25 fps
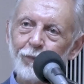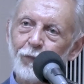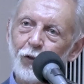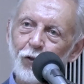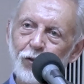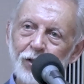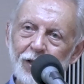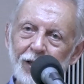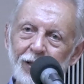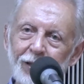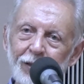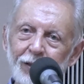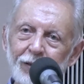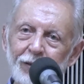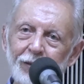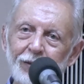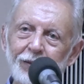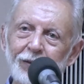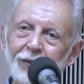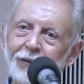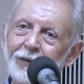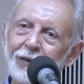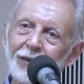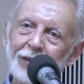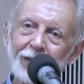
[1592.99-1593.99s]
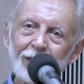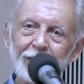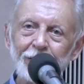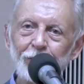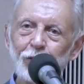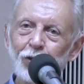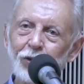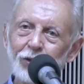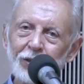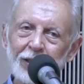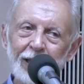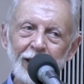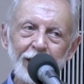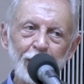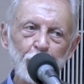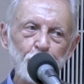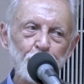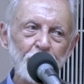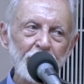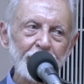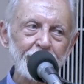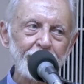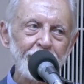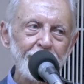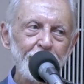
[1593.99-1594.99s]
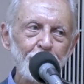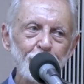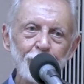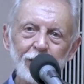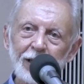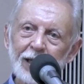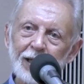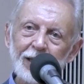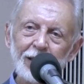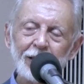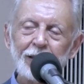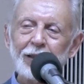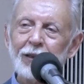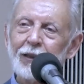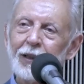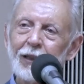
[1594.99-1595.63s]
music, so that is Bhakti Yoga.